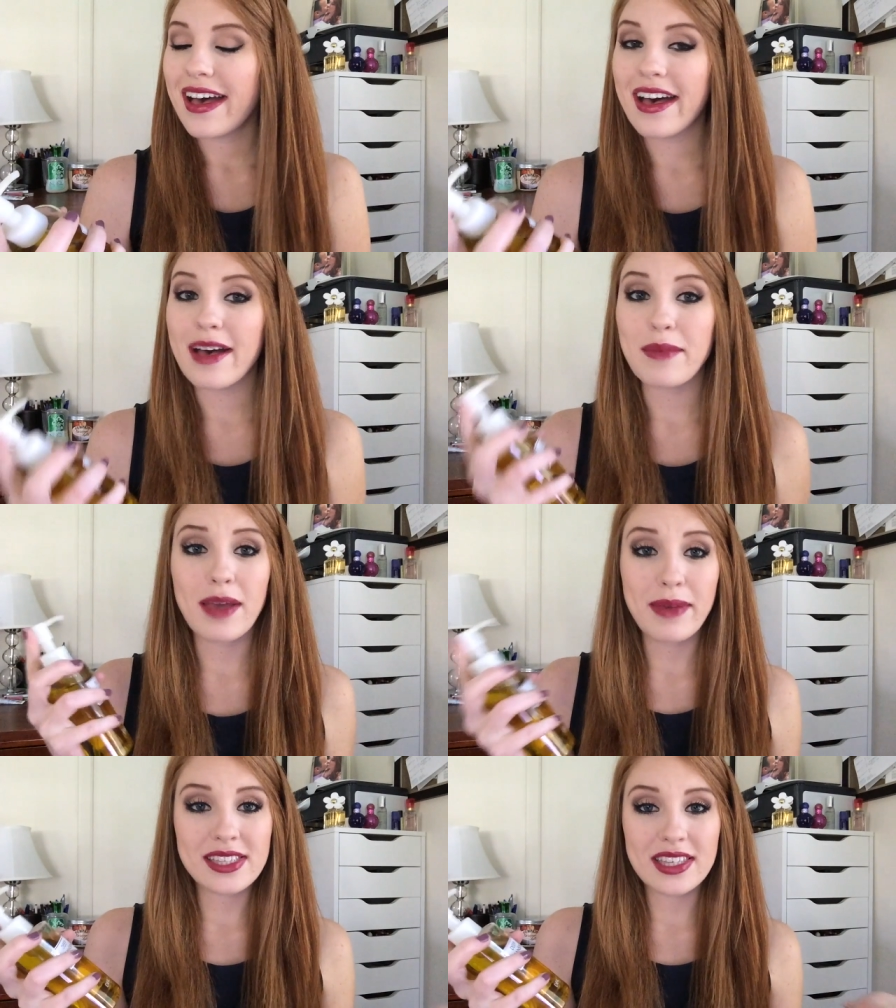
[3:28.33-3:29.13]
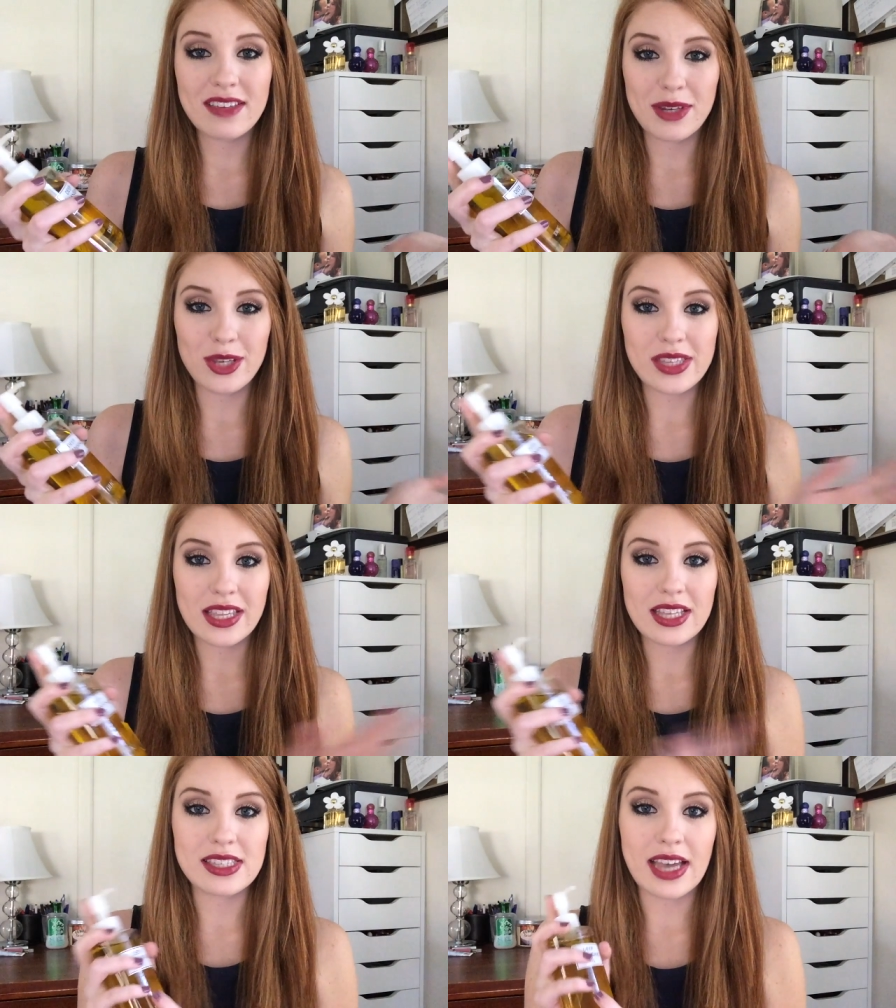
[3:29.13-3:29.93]
Um, I basically have been
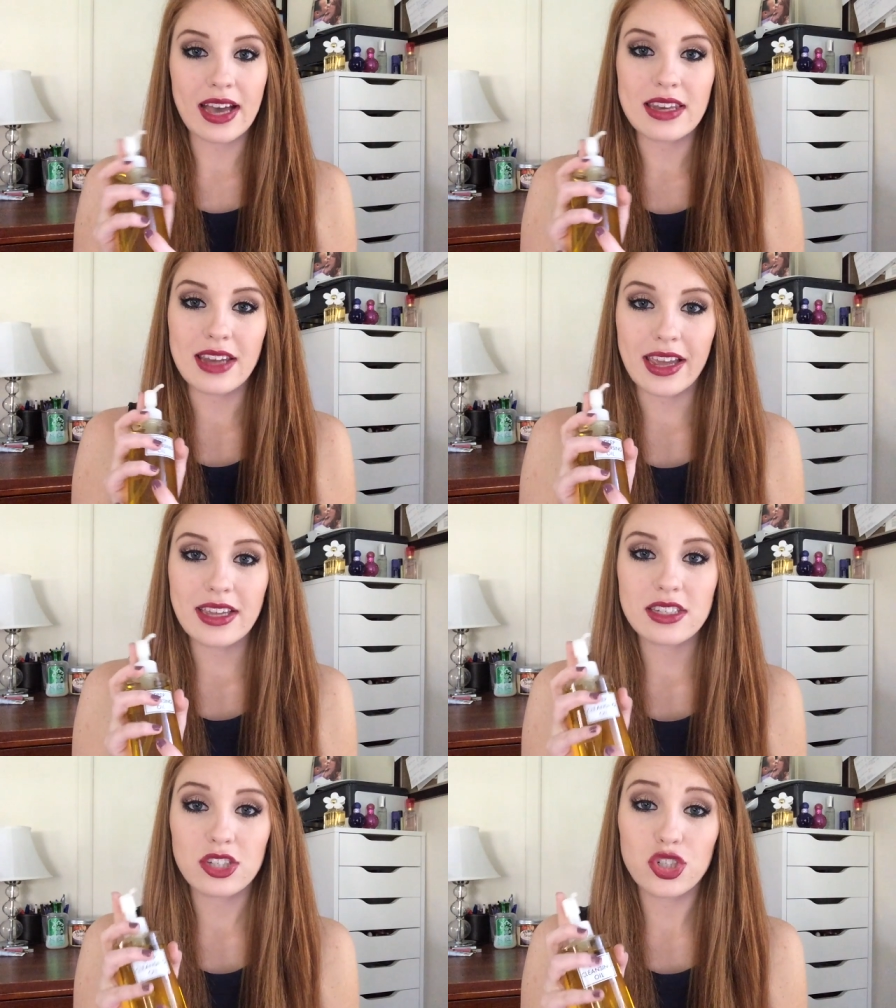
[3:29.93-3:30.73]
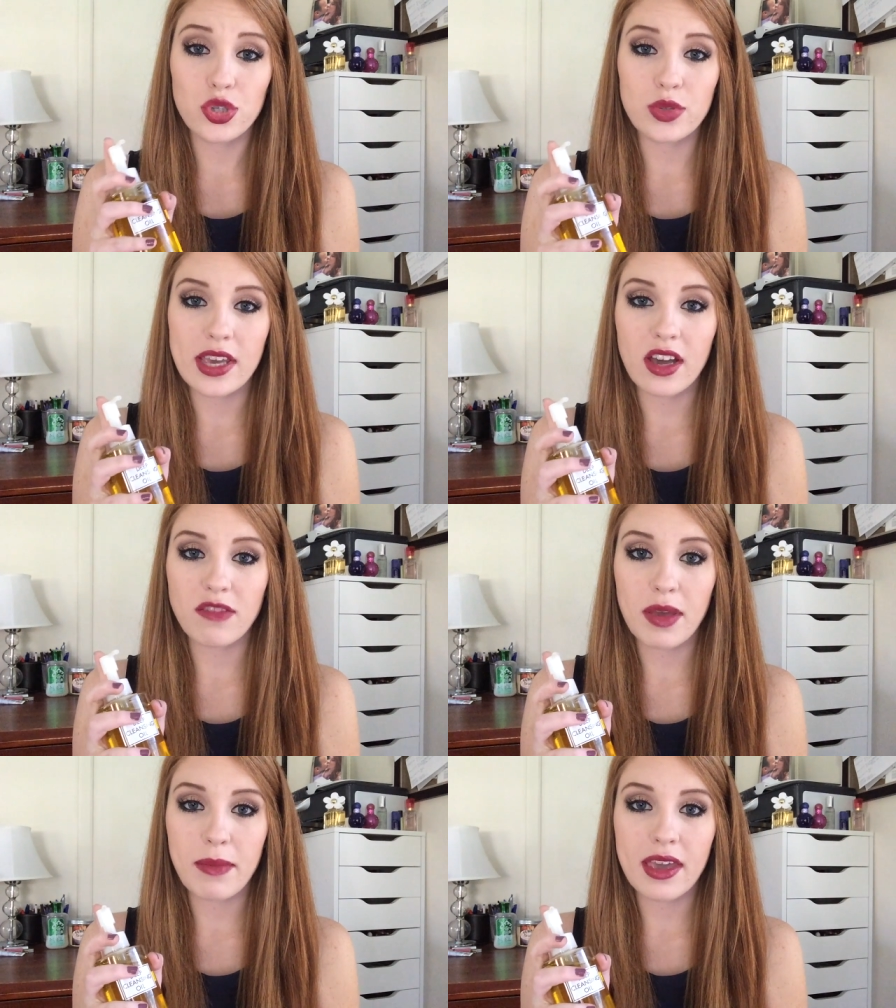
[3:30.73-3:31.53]
using this at night to take
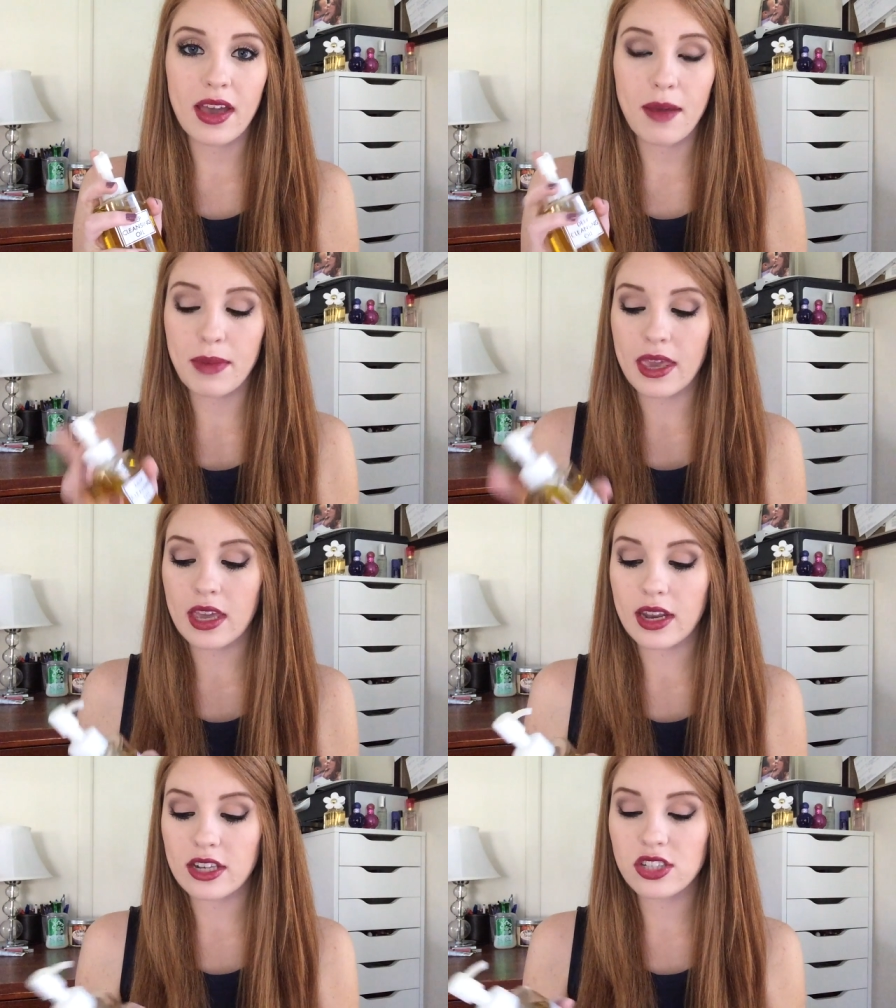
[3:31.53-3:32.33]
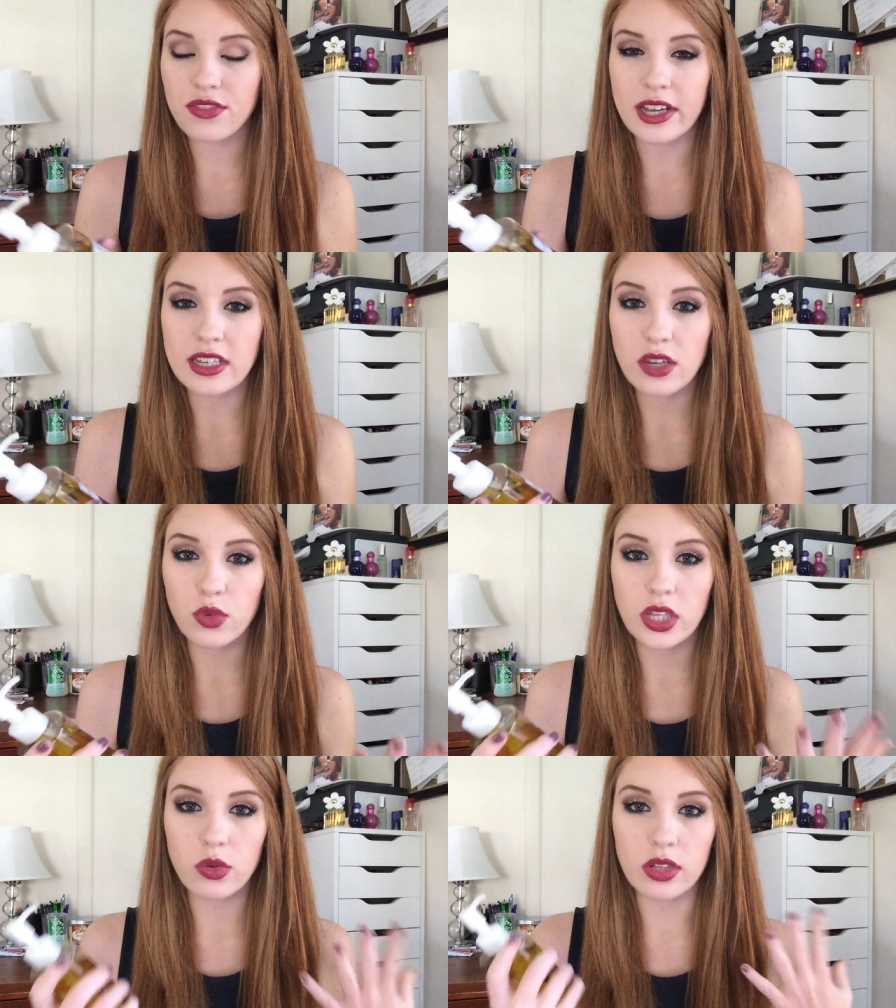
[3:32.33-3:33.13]
off my makeup, and I just find it
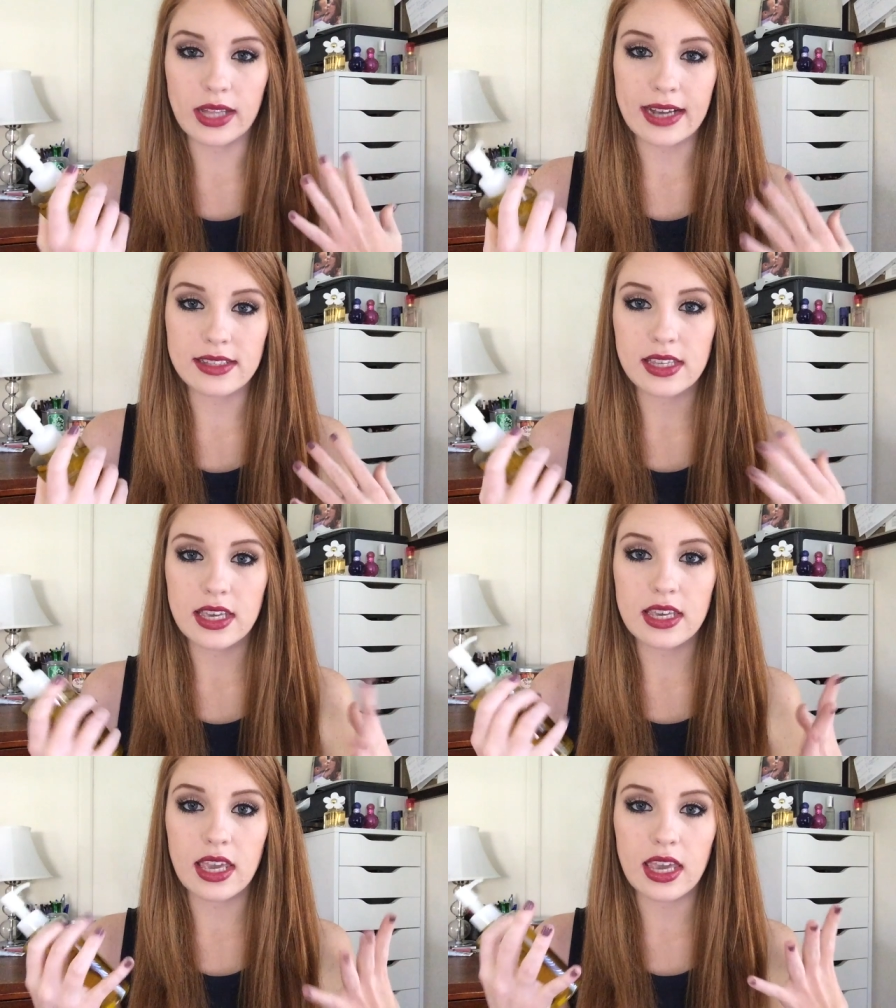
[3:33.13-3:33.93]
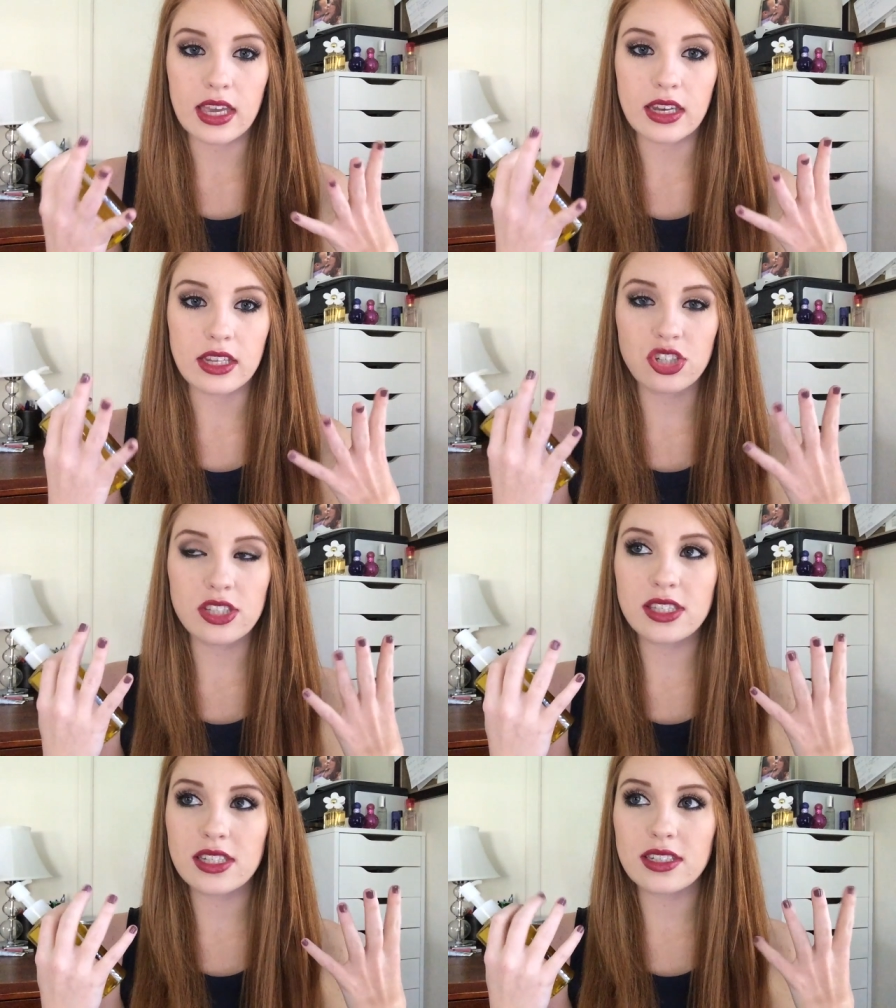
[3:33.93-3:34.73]
really relaxing, and it
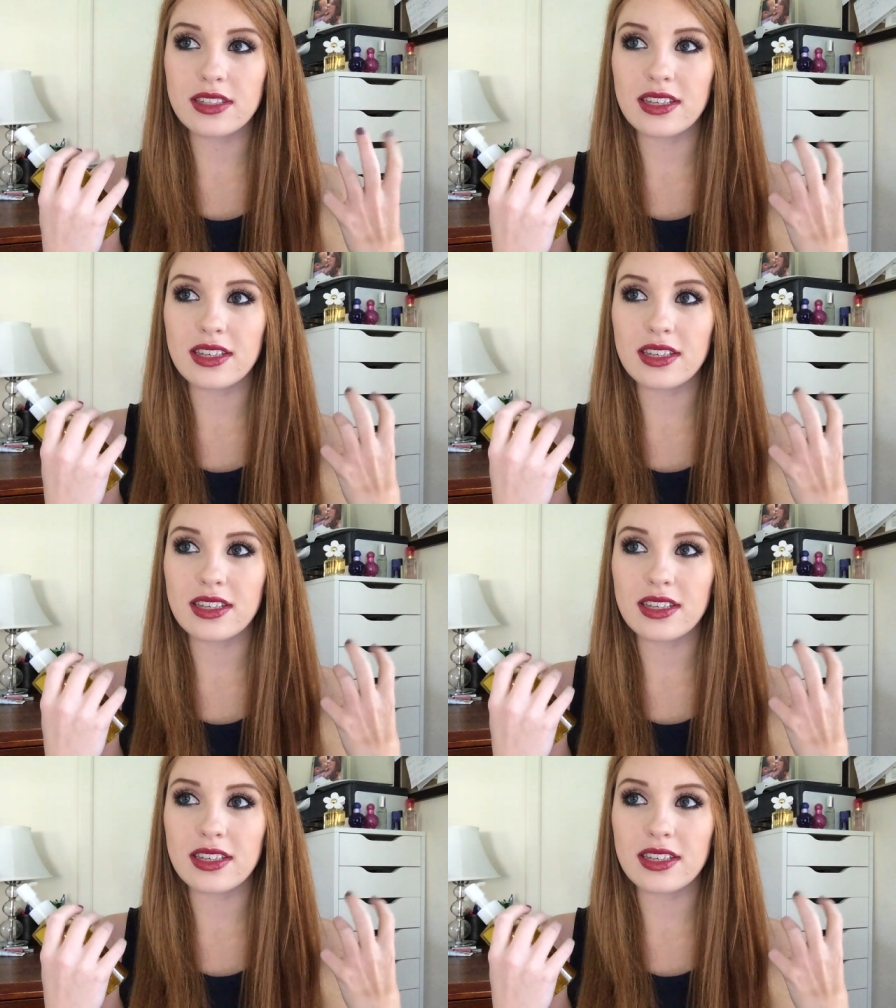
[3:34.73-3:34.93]
just,